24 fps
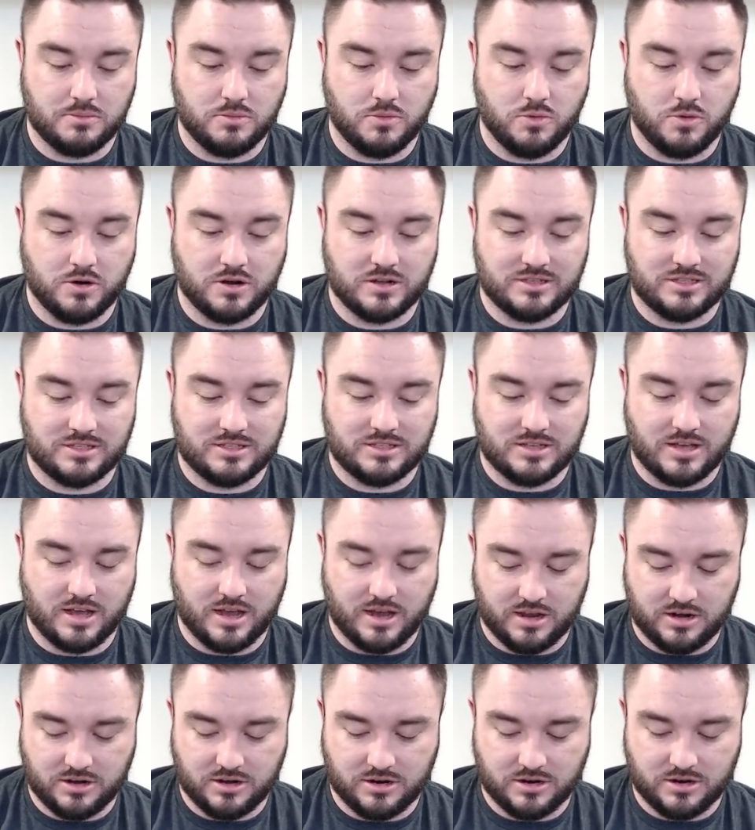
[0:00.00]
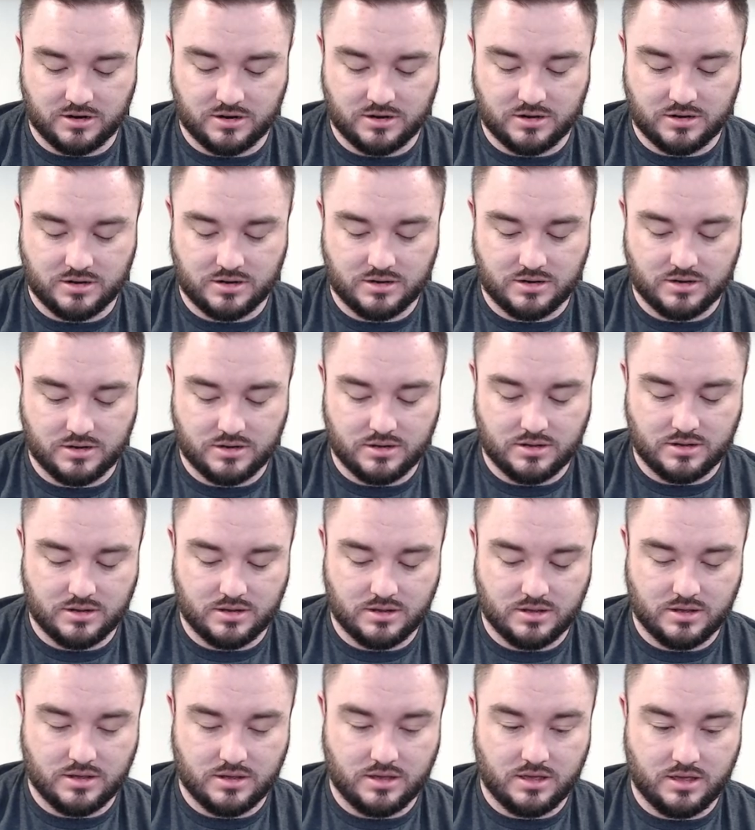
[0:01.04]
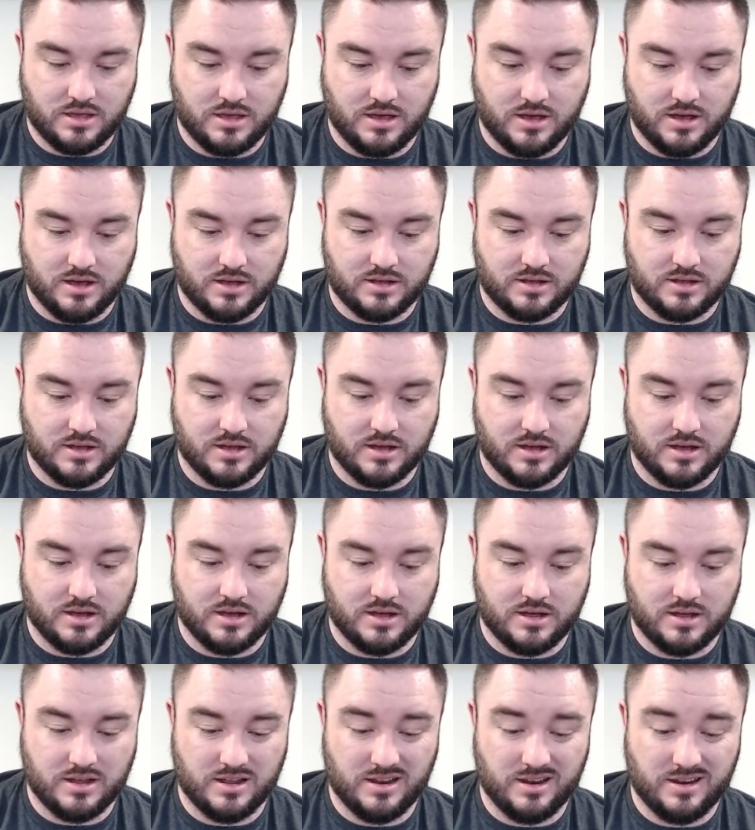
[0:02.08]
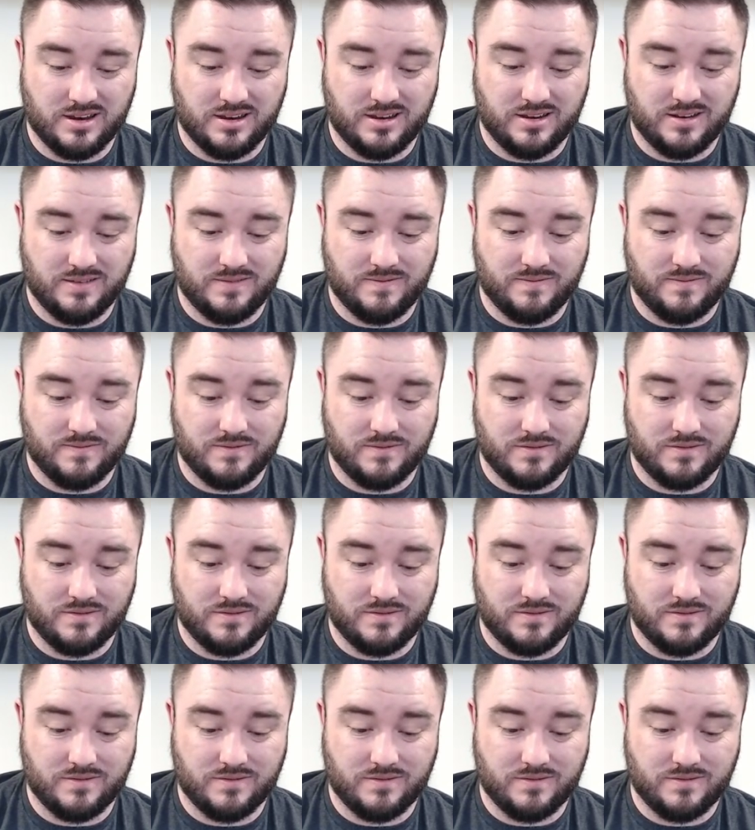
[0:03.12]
Moritz Seider. Young Gun.